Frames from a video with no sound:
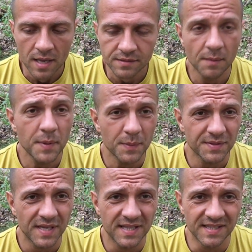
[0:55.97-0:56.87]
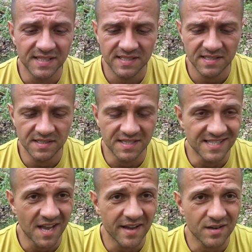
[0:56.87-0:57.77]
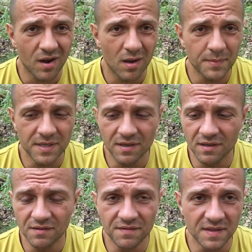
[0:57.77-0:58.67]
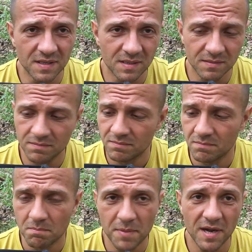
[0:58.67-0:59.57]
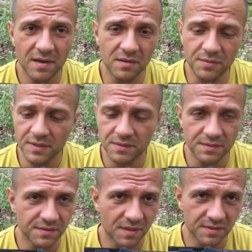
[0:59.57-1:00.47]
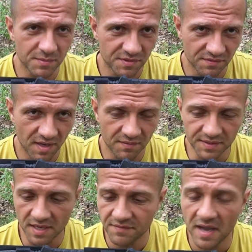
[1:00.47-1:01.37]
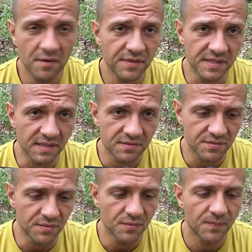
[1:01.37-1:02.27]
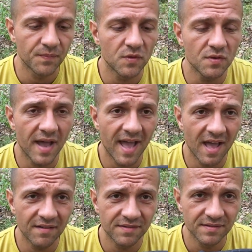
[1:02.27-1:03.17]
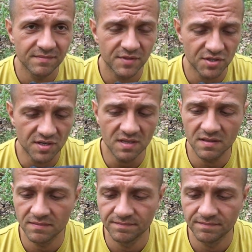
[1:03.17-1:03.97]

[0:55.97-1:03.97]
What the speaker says: Some people say that this is a design copy of the Bear Grylls Ultimate Survival Knife. I don't think that's true. You have the sheath,